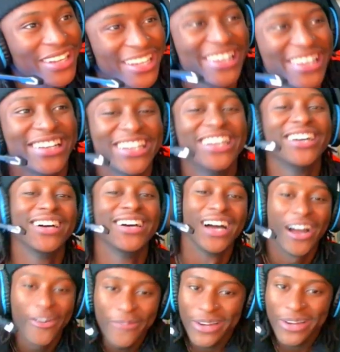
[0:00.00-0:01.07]
Uh,
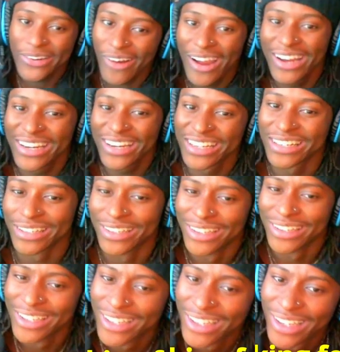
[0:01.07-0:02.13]
man, man,
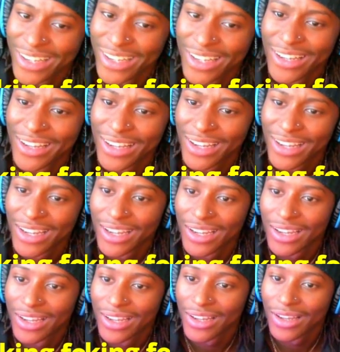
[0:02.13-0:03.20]
man, bro, been looking for you,
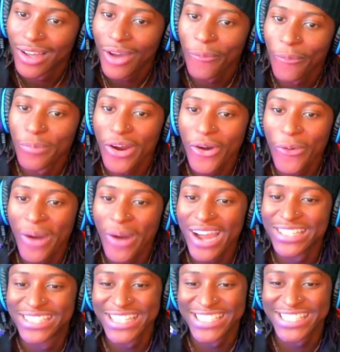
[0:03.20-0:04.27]
bro. Bro, why
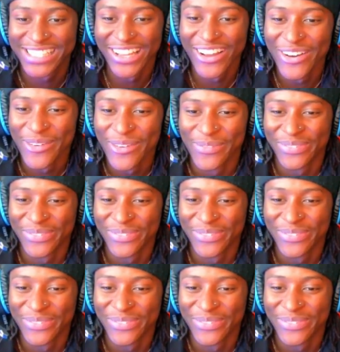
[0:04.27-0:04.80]
is he slump?